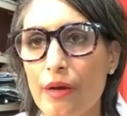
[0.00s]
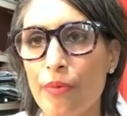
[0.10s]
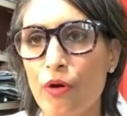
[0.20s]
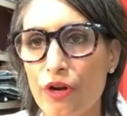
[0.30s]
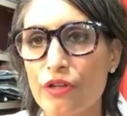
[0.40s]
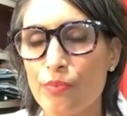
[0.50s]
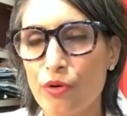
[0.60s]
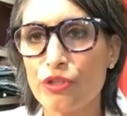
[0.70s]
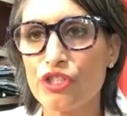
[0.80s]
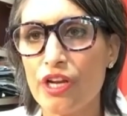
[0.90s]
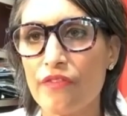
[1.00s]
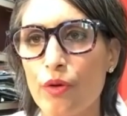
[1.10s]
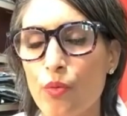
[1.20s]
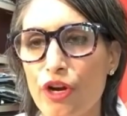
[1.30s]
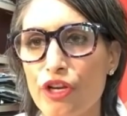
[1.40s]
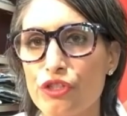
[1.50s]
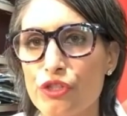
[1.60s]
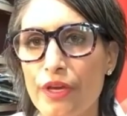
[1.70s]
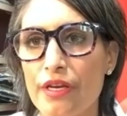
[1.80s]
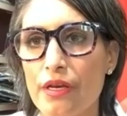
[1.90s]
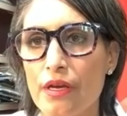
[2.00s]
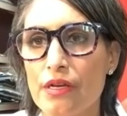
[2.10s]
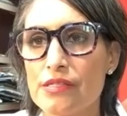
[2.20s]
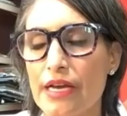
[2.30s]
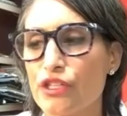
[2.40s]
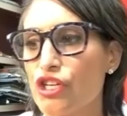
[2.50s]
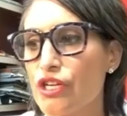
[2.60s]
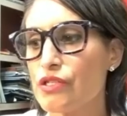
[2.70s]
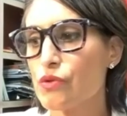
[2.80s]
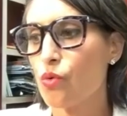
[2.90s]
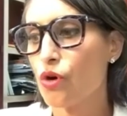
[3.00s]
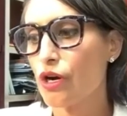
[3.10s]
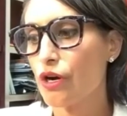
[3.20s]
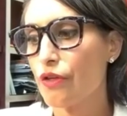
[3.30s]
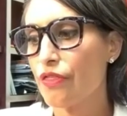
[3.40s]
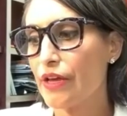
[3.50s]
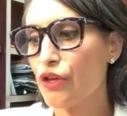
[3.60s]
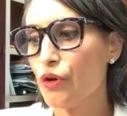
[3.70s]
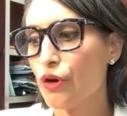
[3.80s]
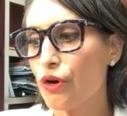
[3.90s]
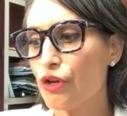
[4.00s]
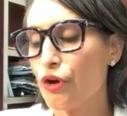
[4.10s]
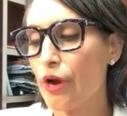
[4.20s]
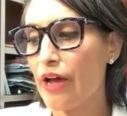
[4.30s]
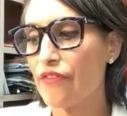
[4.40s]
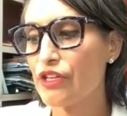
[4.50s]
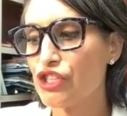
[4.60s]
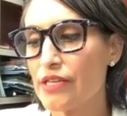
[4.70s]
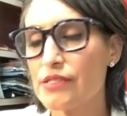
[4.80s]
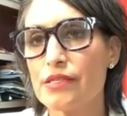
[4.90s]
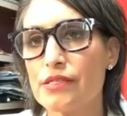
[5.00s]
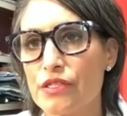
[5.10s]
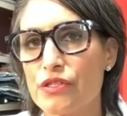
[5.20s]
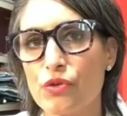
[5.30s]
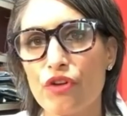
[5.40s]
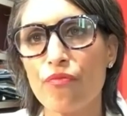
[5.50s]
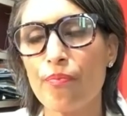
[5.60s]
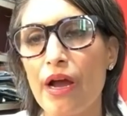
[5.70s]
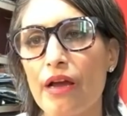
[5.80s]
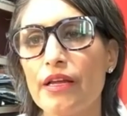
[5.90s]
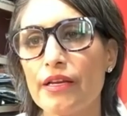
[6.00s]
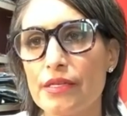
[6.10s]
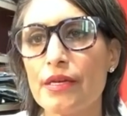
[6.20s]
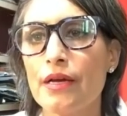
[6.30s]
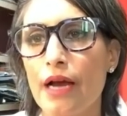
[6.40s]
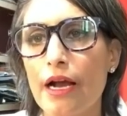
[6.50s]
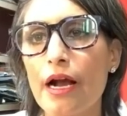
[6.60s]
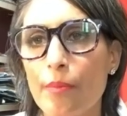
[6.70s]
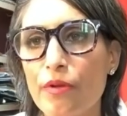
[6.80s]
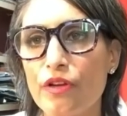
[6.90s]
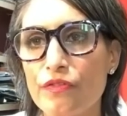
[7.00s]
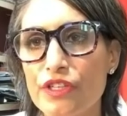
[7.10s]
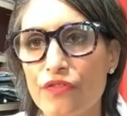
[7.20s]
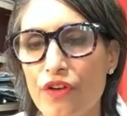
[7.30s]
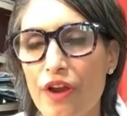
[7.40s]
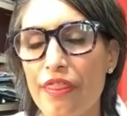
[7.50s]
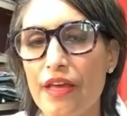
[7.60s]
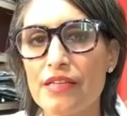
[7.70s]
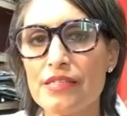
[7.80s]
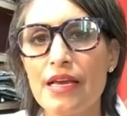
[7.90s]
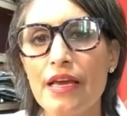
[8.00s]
por- portion of it where you're doing sections or that you're you're having chances to sort of pilot a couple of different things